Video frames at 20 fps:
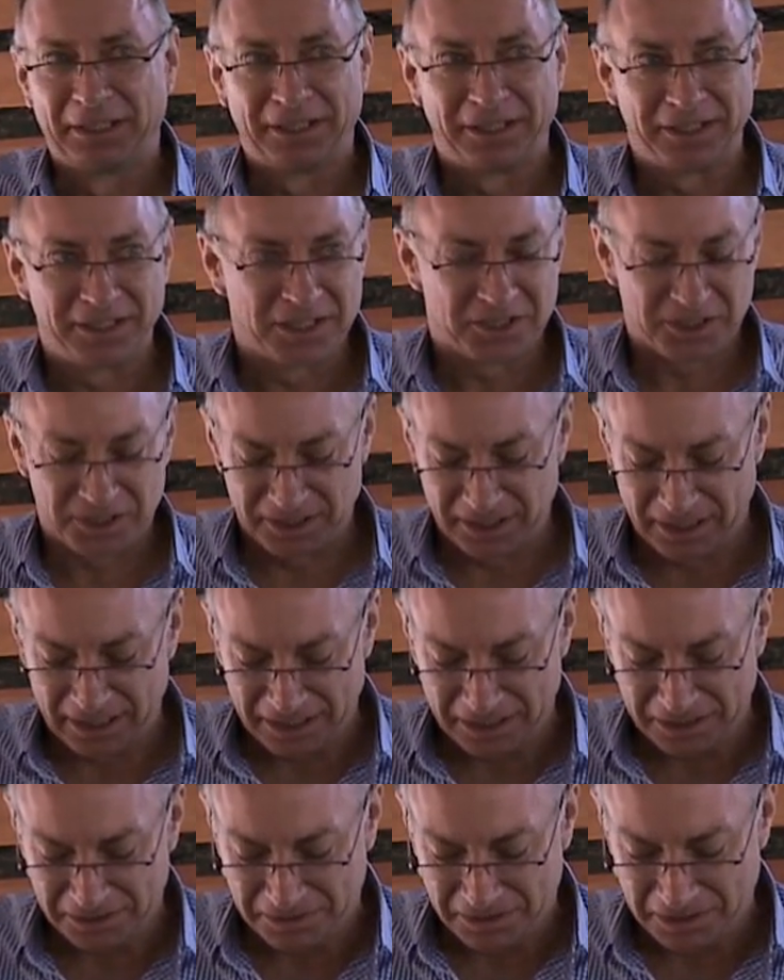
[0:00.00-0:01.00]
yesterday
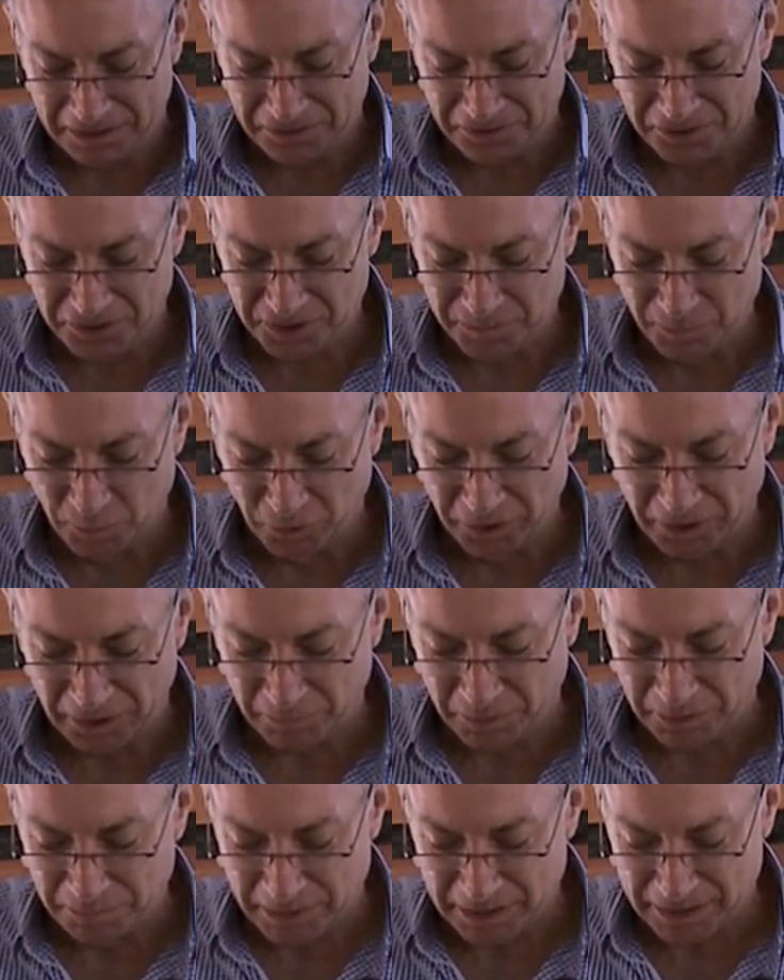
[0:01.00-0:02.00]
and this morning,
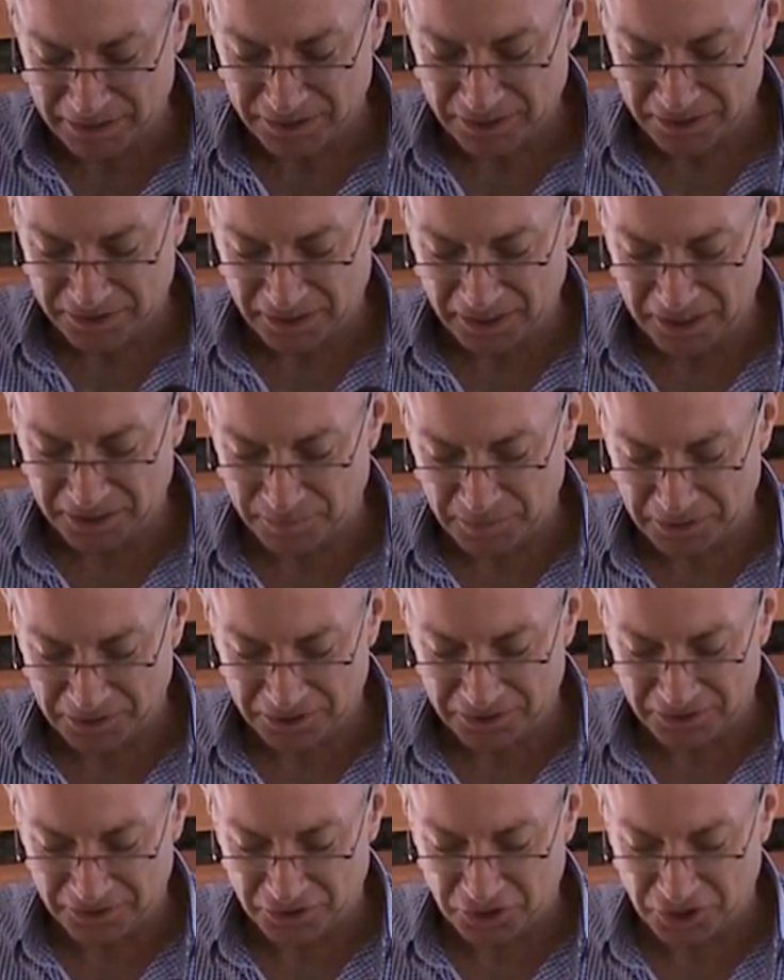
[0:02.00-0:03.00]
but Marcy has asked me
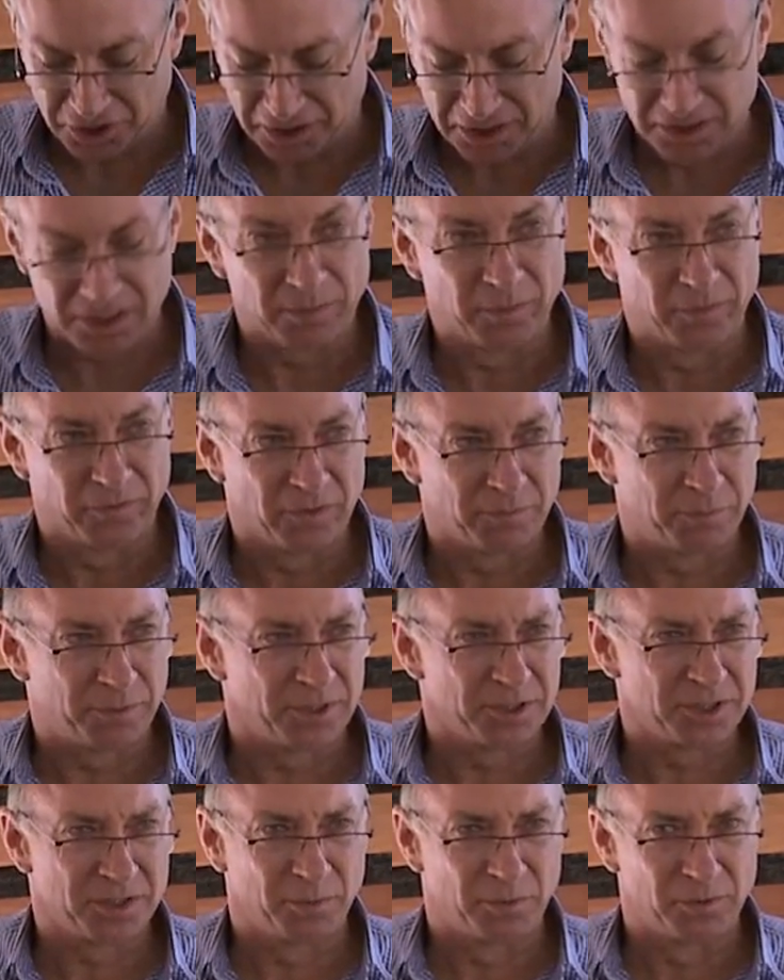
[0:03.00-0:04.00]
just to share some of the
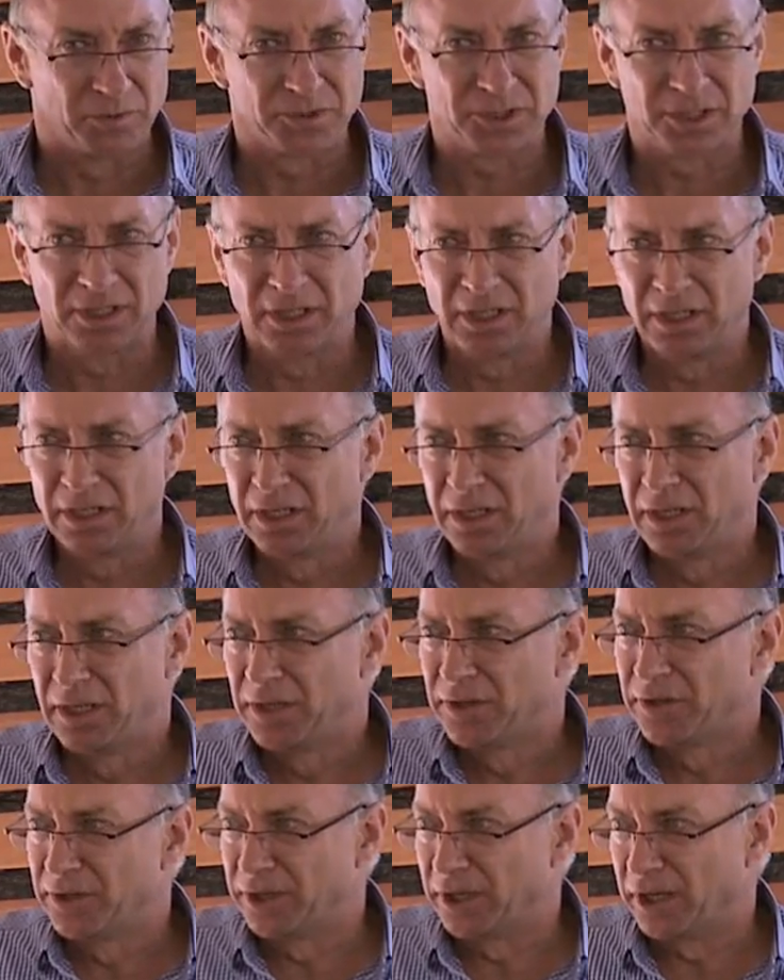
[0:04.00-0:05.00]
principles
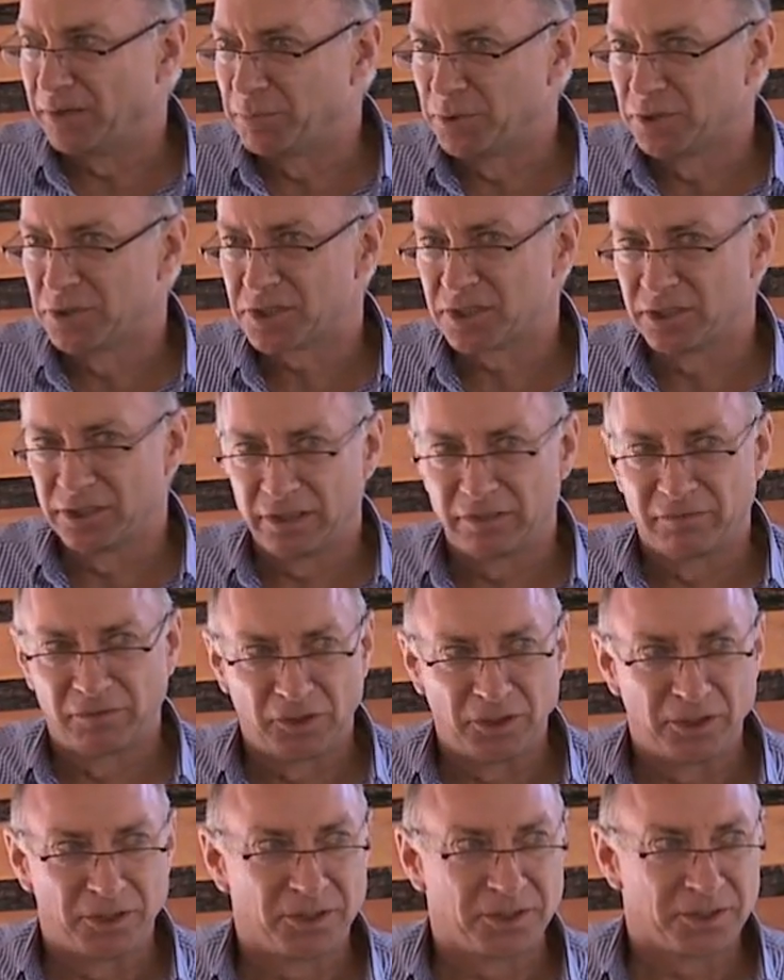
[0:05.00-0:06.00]
that I personally have
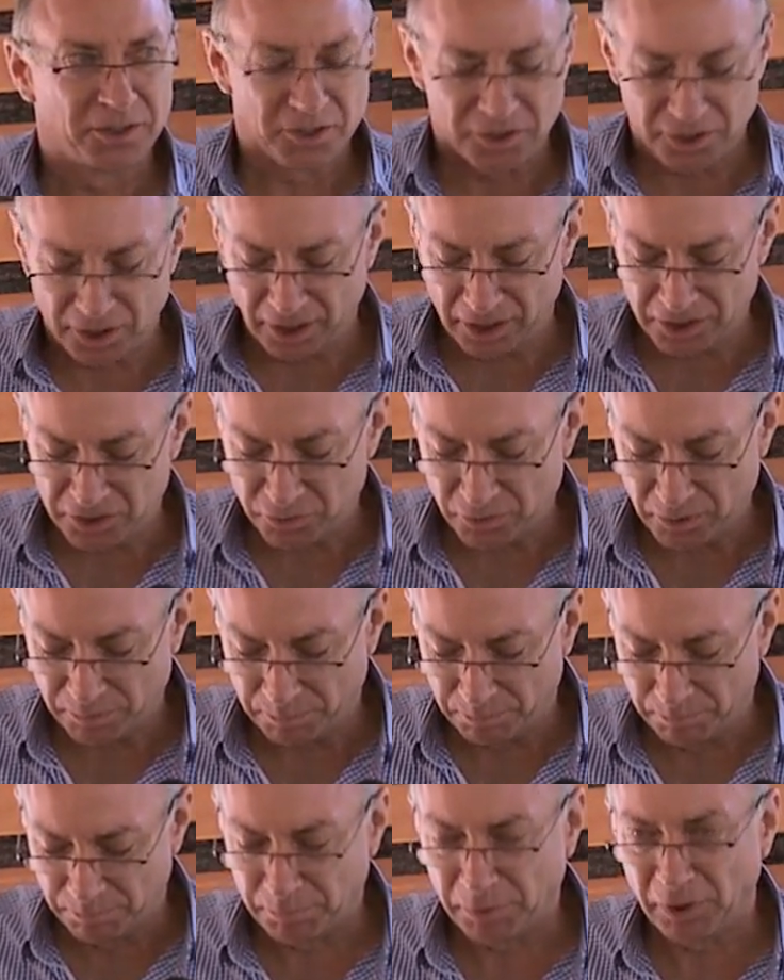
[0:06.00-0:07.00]
learned and tried to
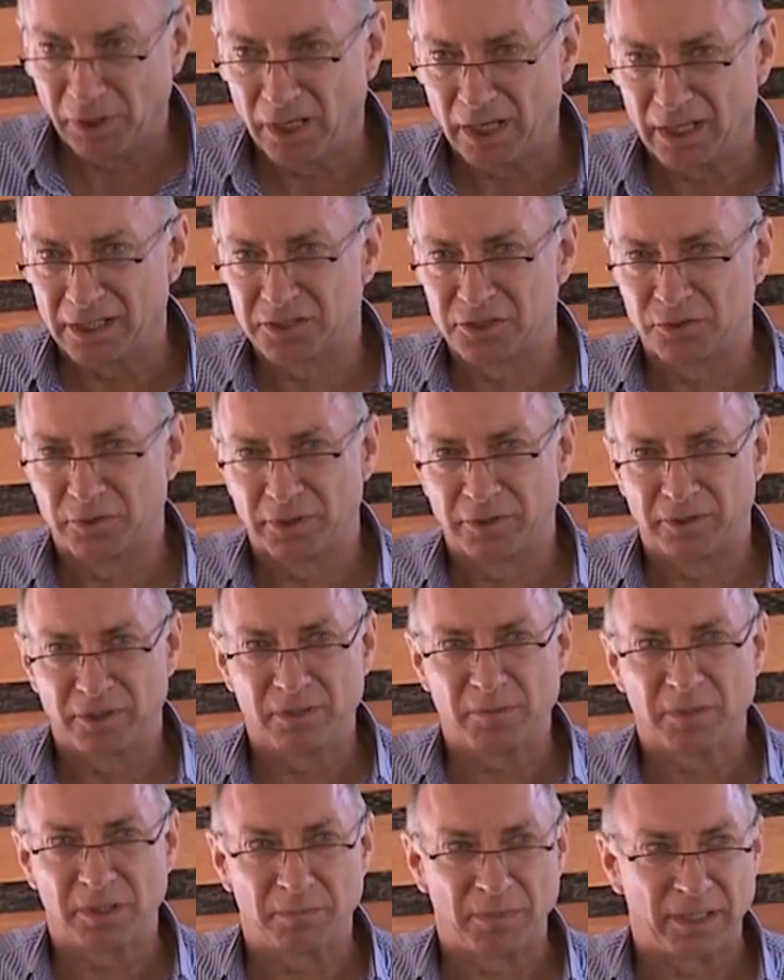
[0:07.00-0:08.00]
apply to
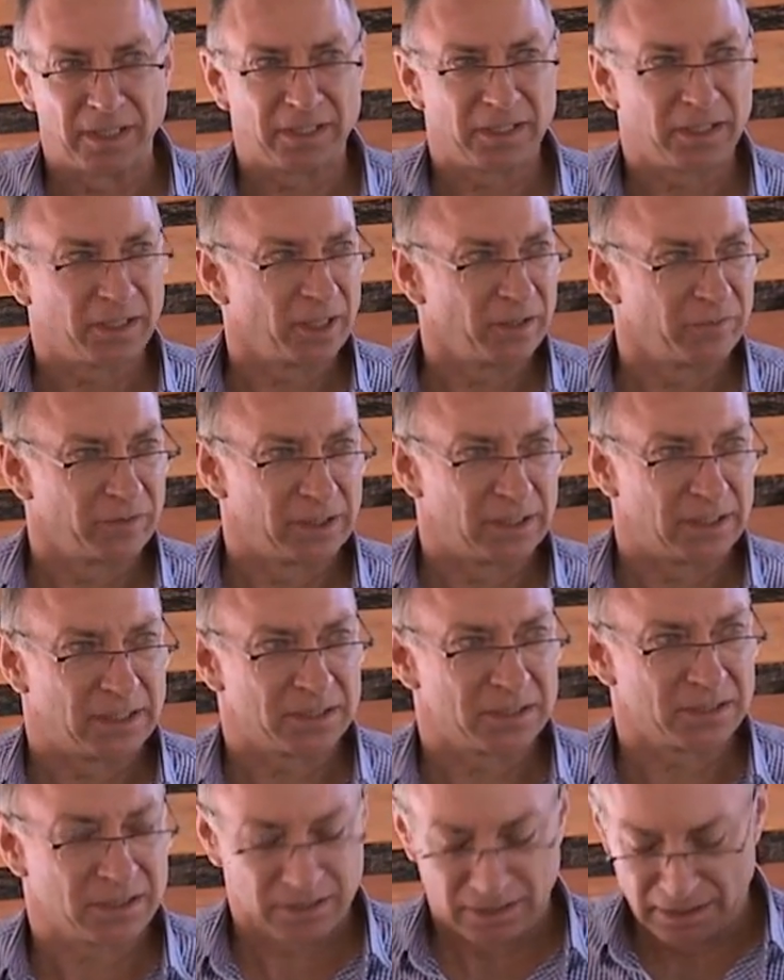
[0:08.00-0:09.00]
agreement making over the
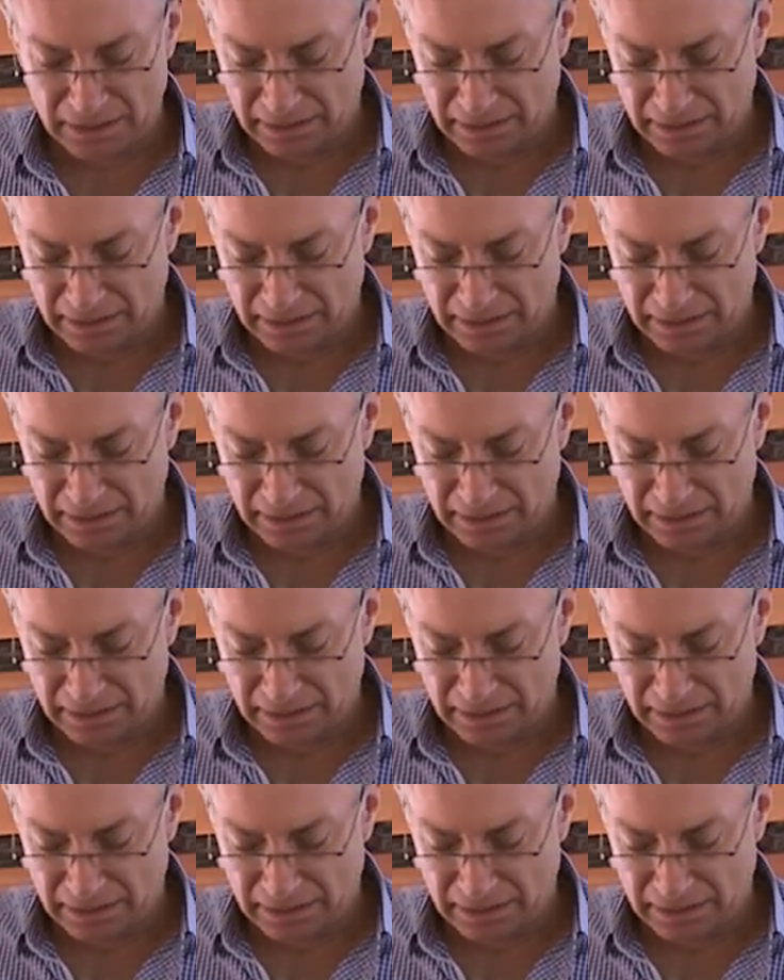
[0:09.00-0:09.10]
last